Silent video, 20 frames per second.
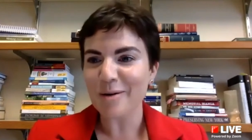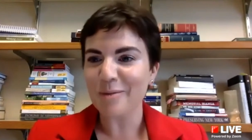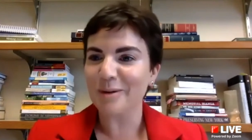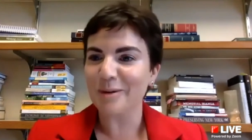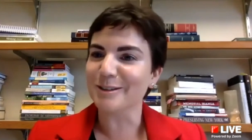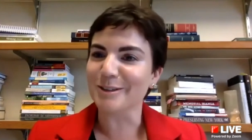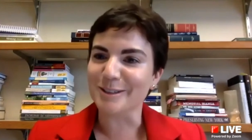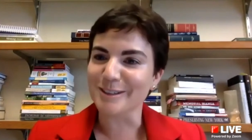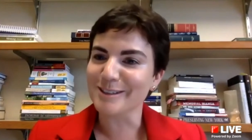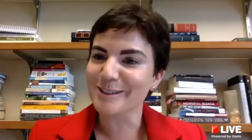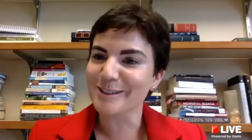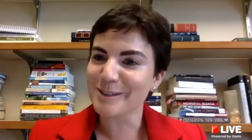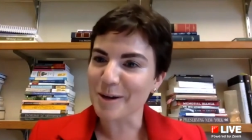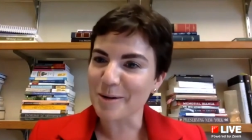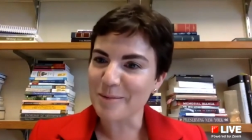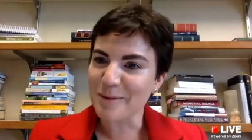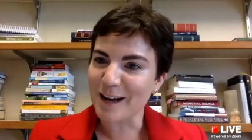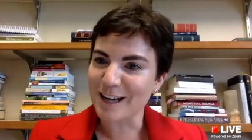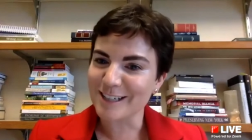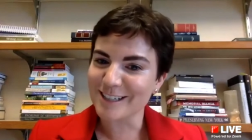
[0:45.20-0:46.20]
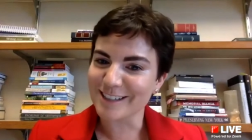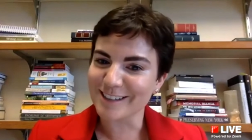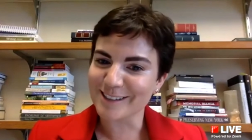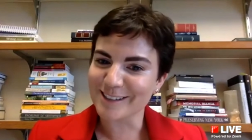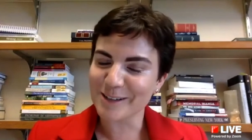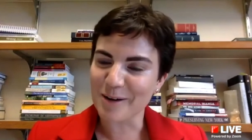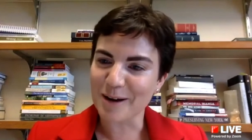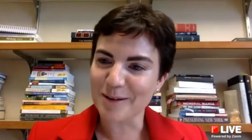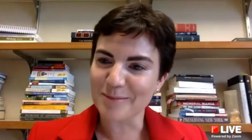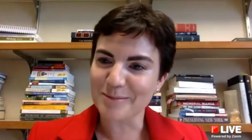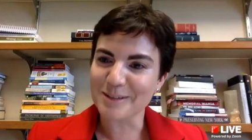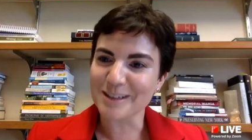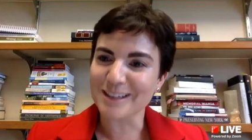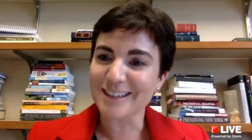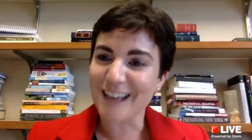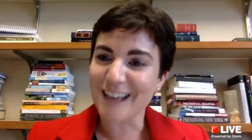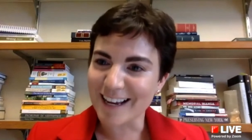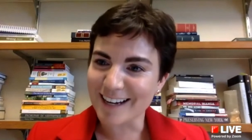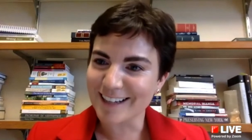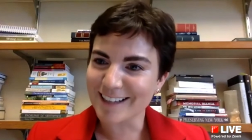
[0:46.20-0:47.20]
We learn so much, and so I'm
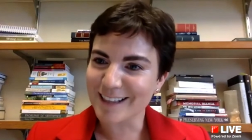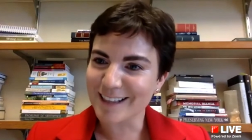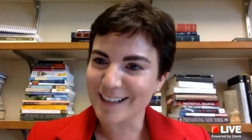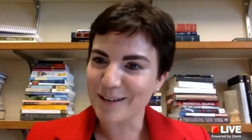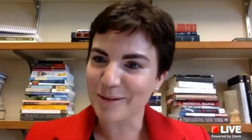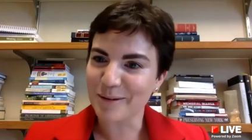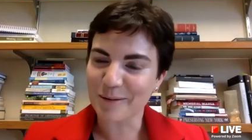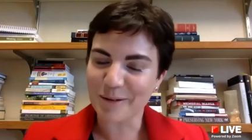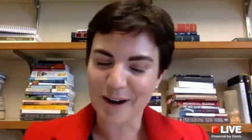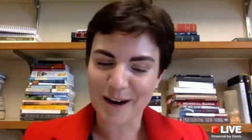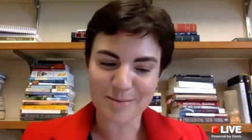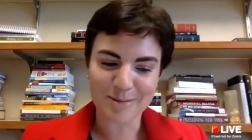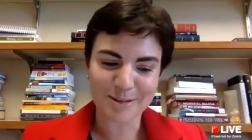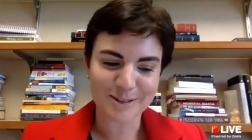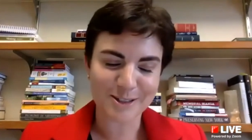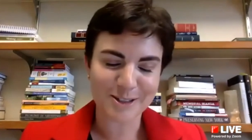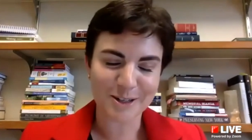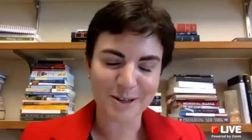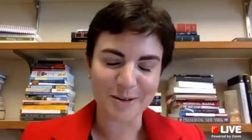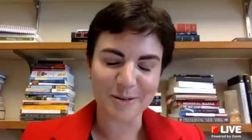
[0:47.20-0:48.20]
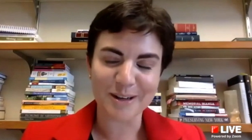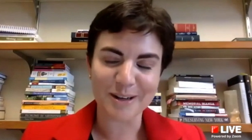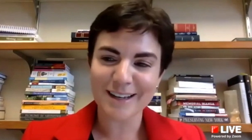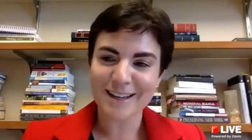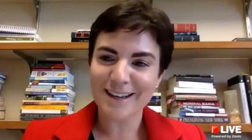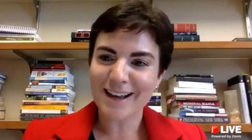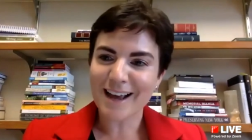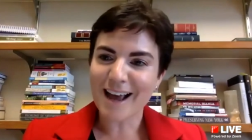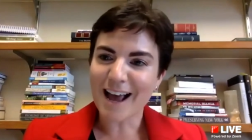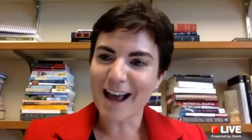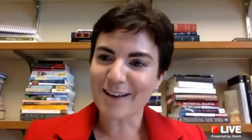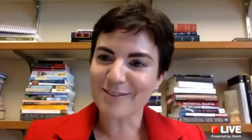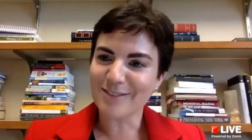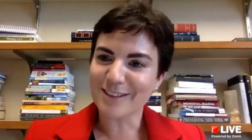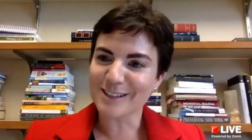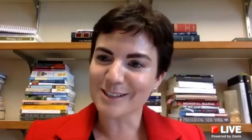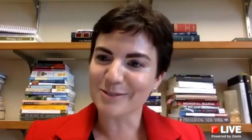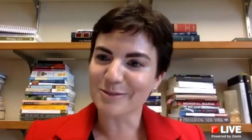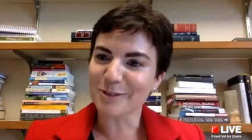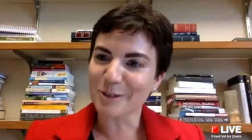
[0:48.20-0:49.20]
delighted that we were able to have
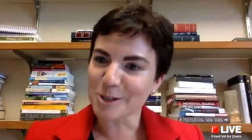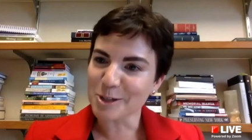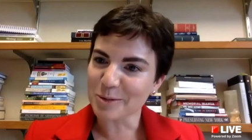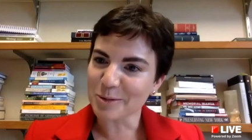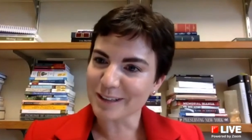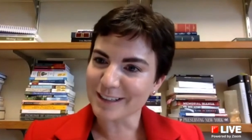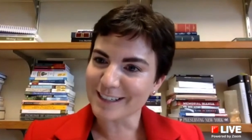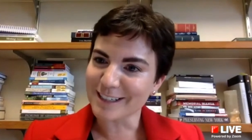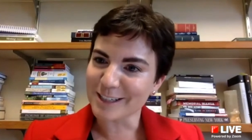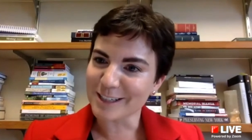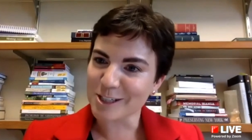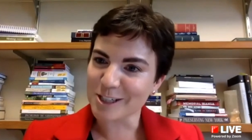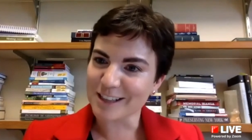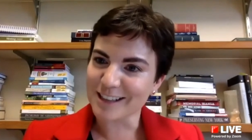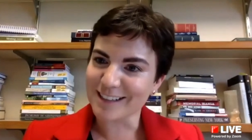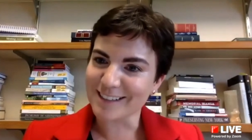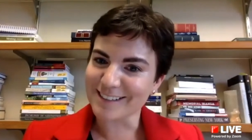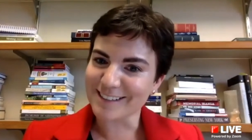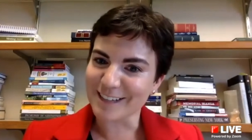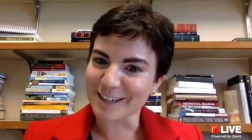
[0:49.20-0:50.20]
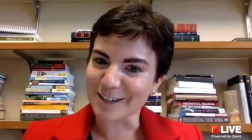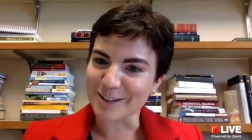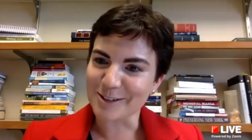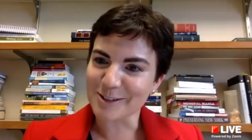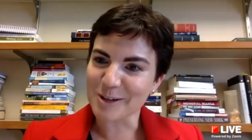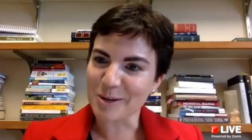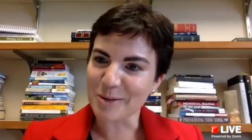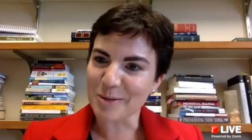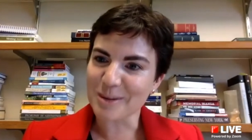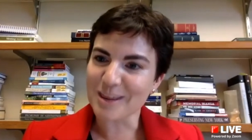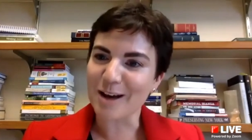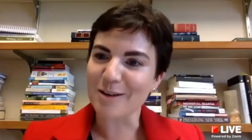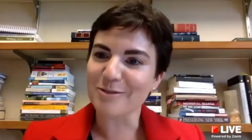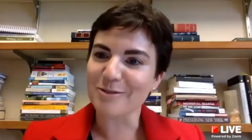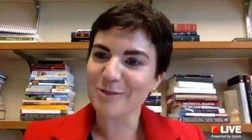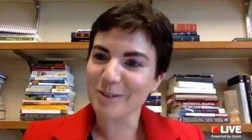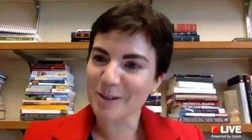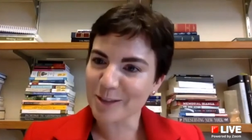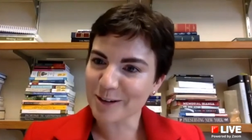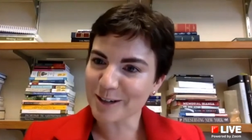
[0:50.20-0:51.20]
this virtual edition this year. So
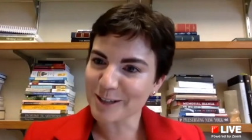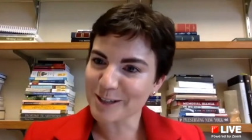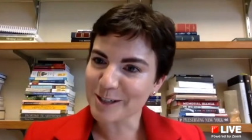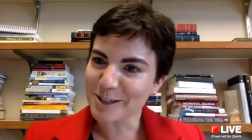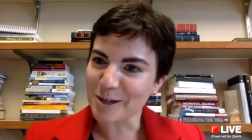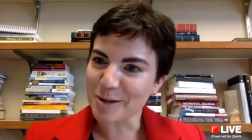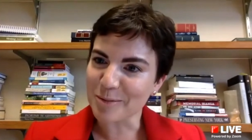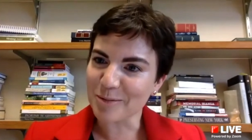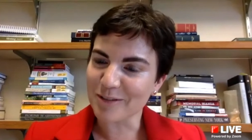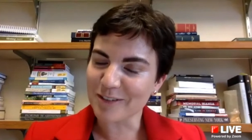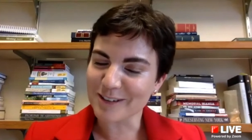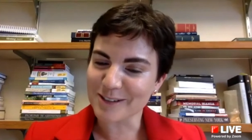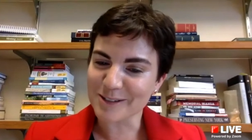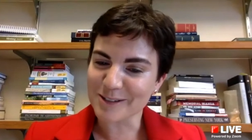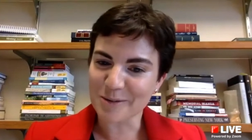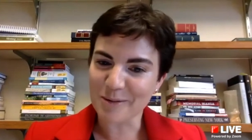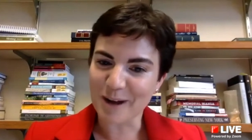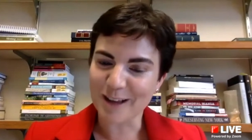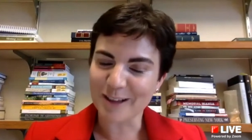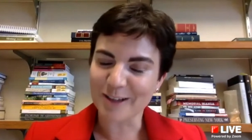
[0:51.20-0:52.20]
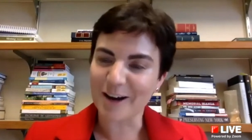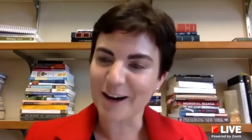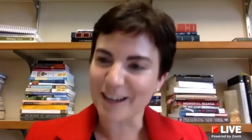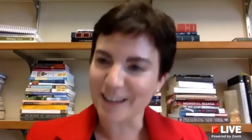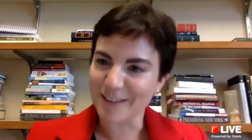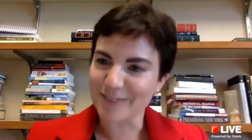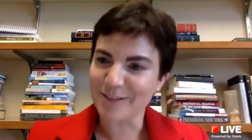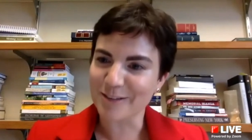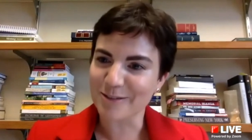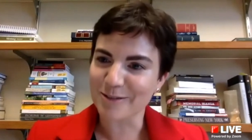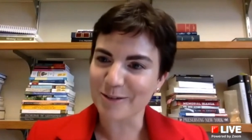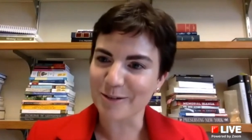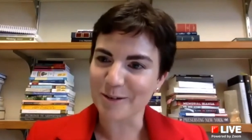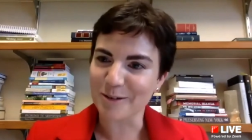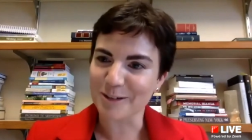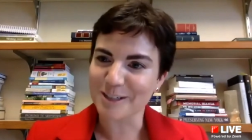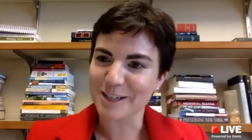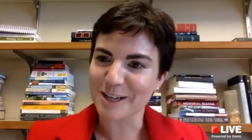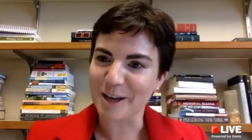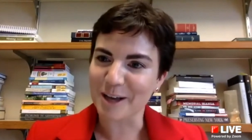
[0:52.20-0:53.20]
without further ado, Professor Weiler, I give the
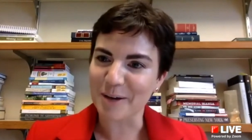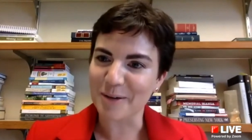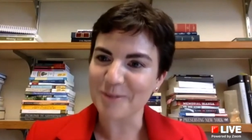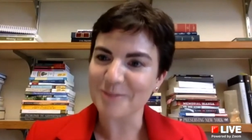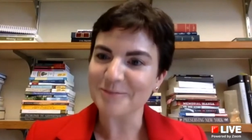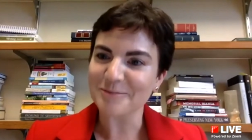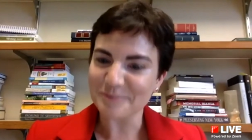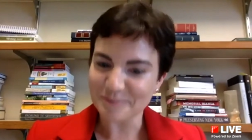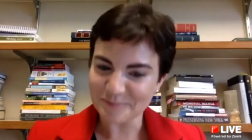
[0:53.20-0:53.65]
floor to you.